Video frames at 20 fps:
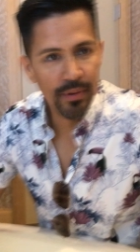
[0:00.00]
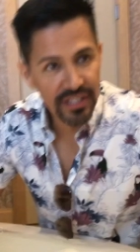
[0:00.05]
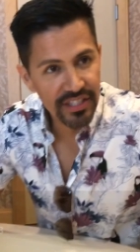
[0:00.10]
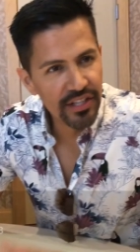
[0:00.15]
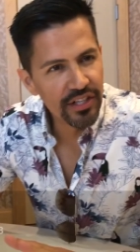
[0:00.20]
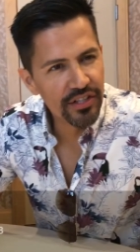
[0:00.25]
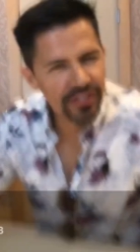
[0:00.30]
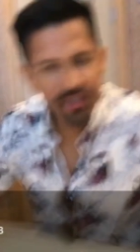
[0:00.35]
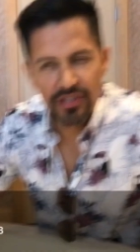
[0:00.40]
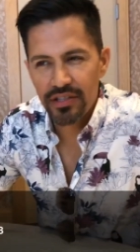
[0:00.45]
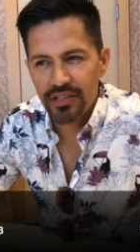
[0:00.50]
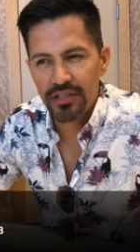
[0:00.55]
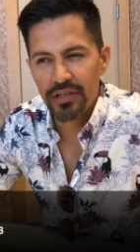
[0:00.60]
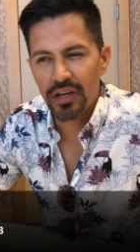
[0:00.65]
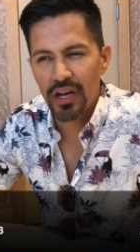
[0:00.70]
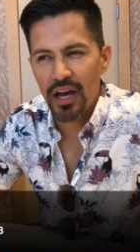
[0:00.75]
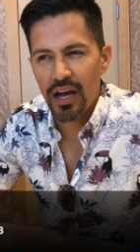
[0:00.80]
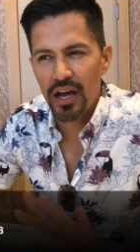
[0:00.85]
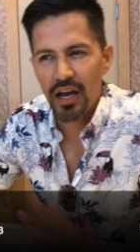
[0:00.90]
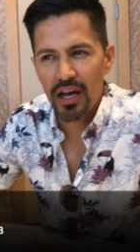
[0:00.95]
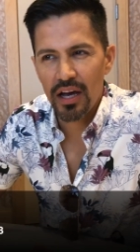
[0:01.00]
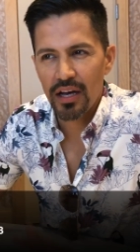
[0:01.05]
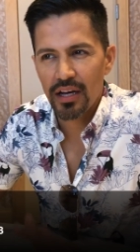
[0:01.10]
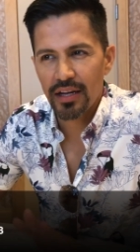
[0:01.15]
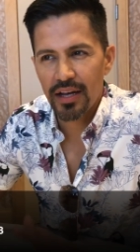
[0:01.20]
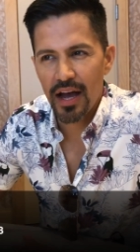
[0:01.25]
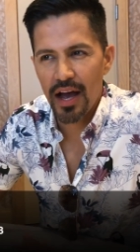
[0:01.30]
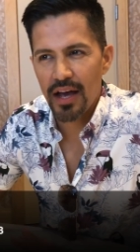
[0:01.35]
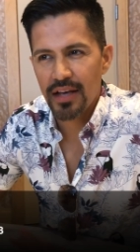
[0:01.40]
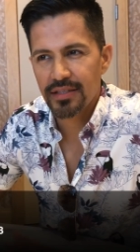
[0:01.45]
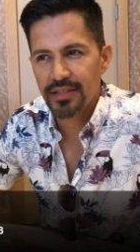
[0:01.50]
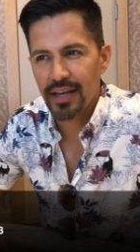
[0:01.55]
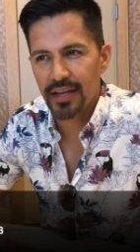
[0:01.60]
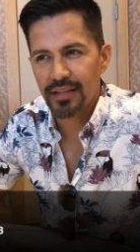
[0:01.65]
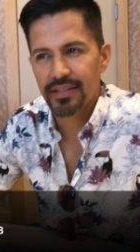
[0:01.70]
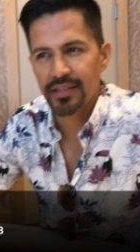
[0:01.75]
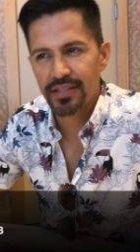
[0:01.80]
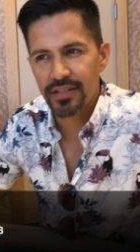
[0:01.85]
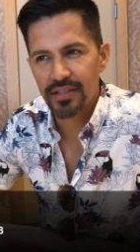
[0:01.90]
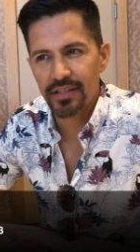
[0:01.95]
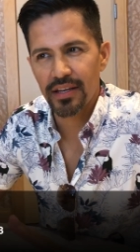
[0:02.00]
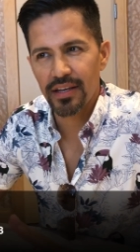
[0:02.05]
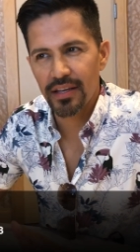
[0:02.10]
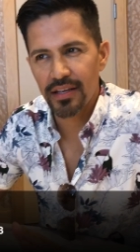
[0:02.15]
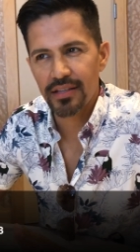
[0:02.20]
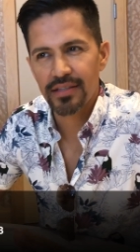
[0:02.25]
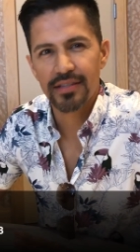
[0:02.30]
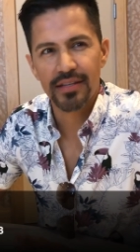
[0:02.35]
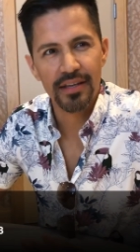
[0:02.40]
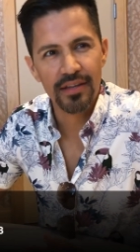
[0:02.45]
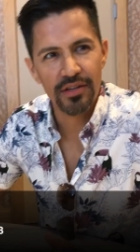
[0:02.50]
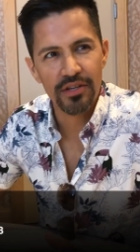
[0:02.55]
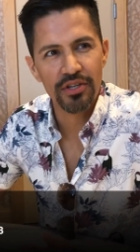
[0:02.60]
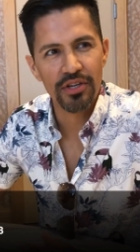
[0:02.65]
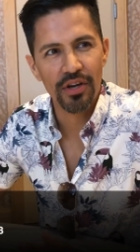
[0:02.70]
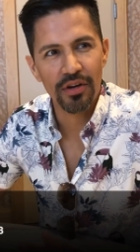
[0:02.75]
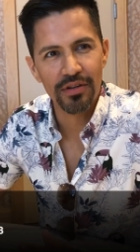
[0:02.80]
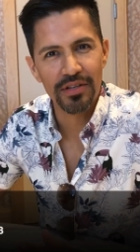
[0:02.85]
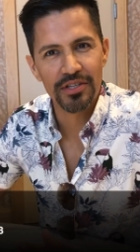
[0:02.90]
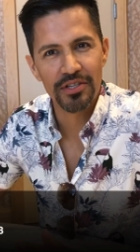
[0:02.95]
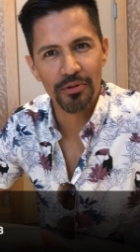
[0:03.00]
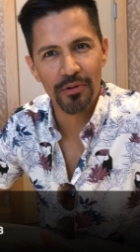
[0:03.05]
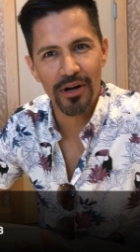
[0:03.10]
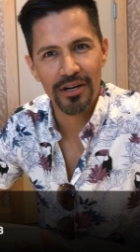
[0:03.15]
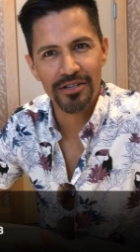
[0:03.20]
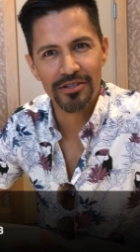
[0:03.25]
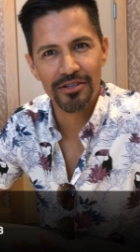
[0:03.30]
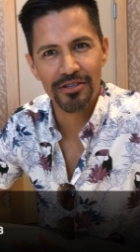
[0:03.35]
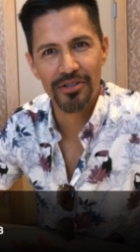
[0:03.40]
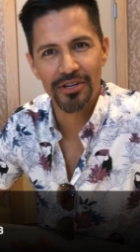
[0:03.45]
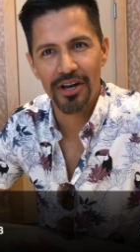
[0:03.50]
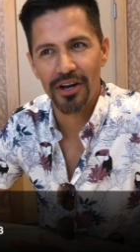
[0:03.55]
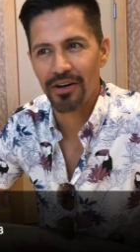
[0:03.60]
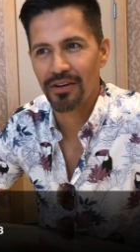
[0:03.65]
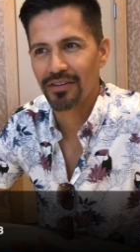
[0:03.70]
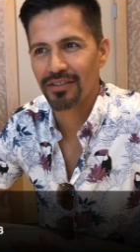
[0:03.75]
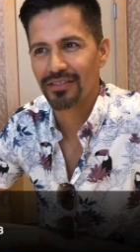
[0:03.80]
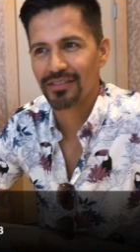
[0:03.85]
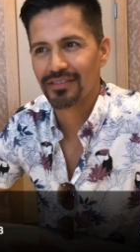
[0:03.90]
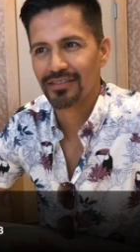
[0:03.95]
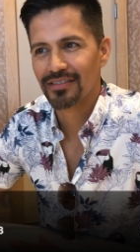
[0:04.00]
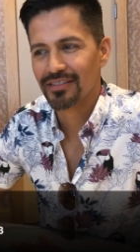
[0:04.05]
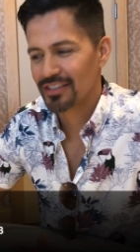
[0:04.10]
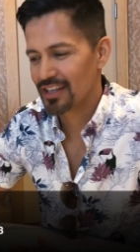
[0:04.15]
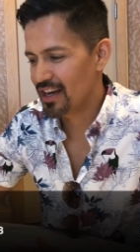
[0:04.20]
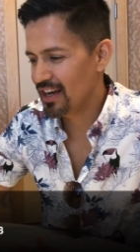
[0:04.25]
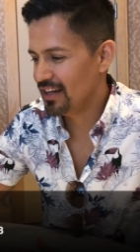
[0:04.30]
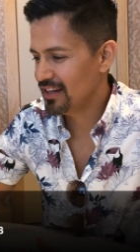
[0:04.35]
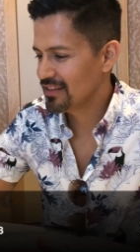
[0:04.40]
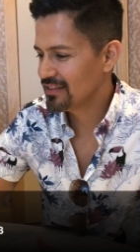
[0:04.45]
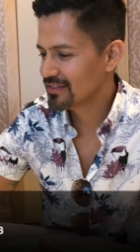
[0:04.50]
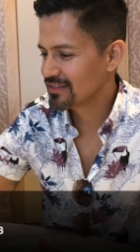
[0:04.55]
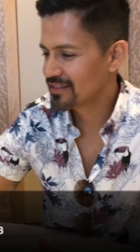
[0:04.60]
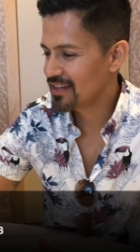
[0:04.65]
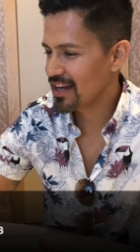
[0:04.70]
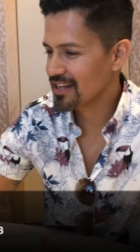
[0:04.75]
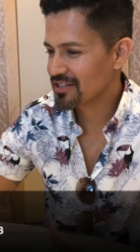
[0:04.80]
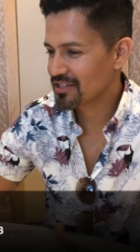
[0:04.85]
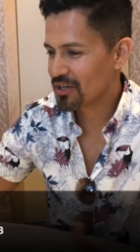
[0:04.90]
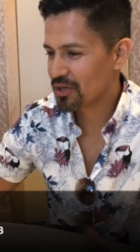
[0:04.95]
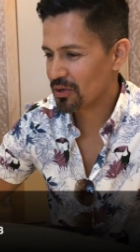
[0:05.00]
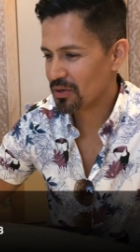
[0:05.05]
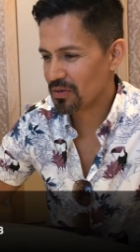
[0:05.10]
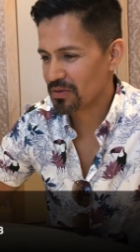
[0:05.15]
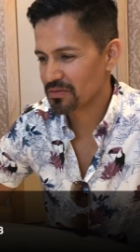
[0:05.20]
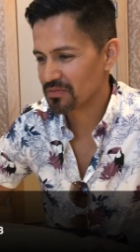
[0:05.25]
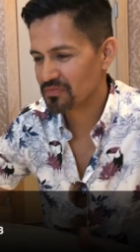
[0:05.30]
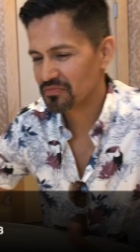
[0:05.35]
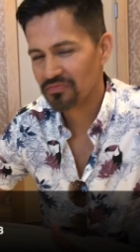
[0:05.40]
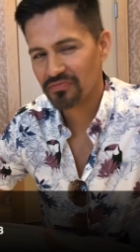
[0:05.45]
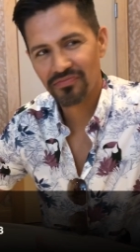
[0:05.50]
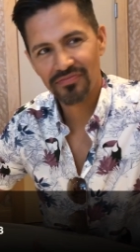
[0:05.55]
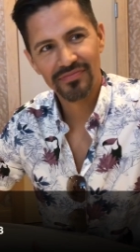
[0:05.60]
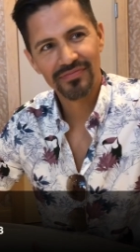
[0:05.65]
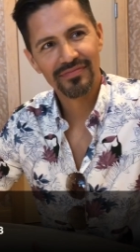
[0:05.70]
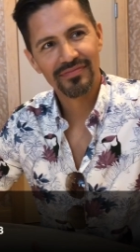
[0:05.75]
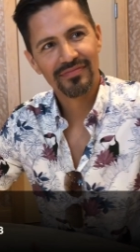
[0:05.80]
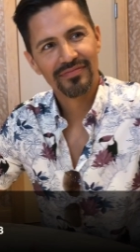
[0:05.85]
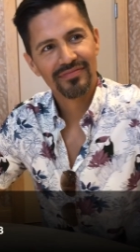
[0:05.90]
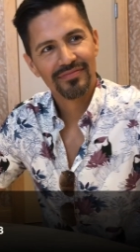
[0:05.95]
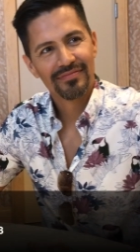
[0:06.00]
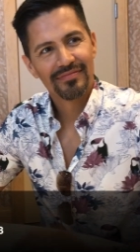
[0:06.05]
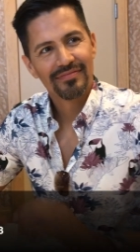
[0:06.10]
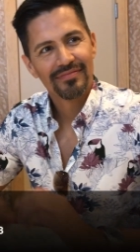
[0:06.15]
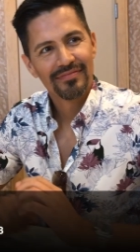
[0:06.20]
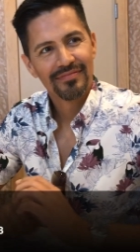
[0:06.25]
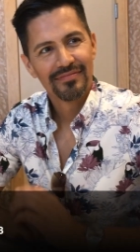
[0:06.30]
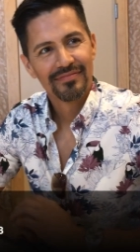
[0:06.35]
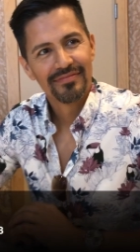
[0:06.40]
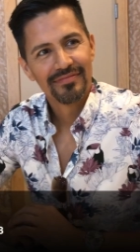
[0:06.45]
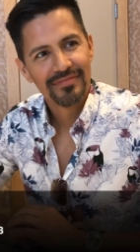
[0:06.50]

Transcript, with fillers: But did, did you uh, guys get to uh, see the show? Did you watch the show? Absolutely. Yeah. It's That's high cool. octane. It doesn't stop for a second.